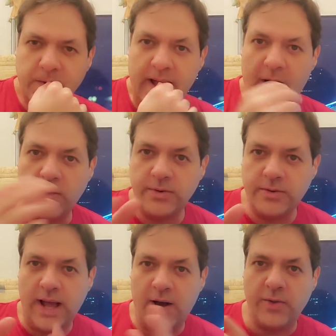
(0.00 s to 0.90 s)
Now,
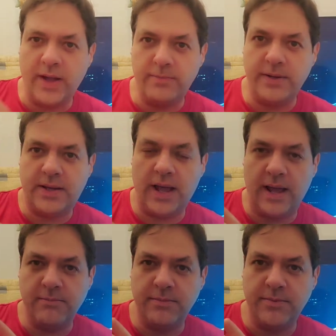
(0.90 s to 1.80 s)
now they
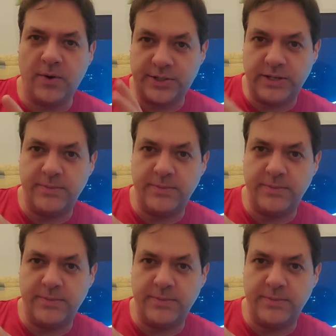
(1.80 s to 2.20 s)
became, or she